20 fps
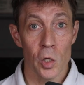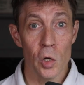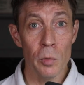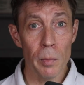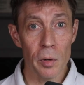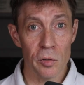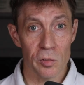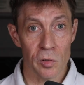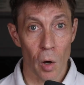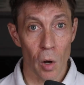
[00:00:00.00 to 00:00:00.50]
You
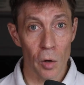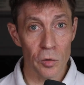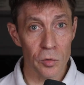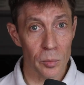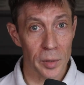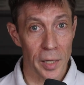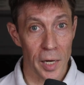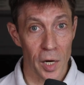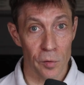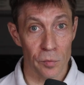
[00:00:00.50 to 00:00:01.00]
must
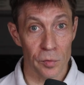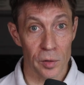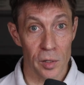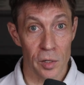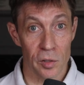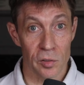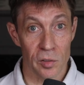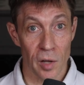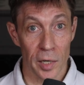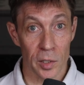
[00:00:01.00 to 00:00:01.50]
also carefully
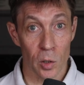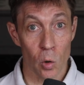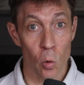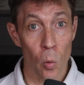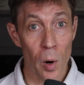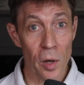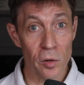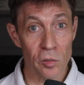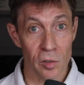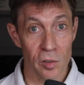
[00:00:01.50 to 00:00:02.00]
design
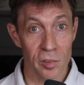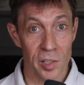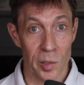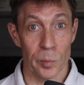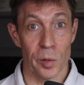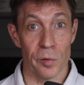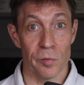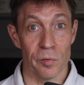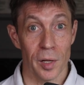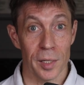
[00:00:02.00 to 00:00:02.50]
questions that
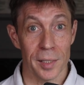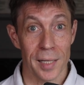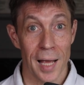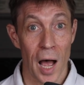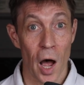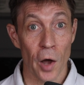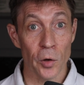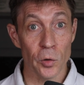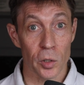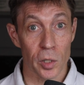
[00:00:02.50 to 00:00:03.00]
reflect
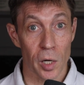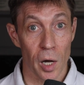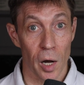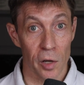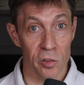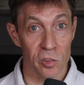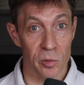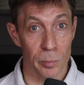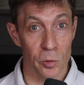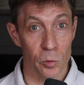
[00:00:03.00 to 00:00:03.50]
how your
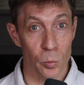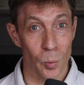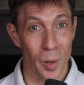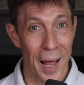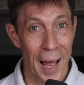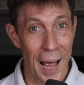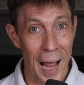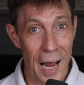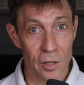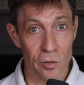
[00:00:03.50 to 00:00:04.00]
customers
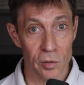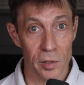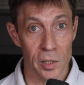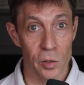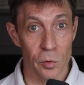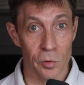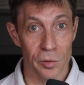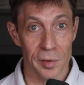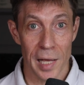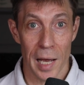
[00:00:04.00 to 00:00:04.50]
will actually
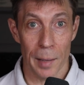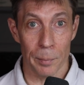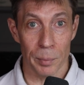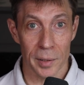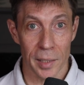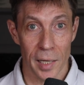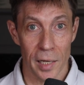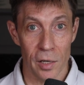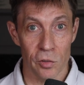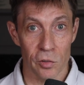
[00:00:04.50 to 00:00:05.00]
use the
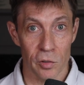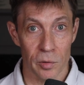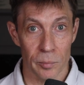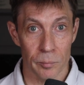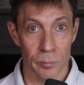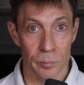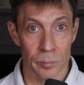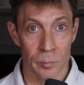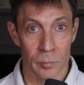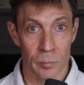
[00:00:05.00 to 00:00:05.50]
application.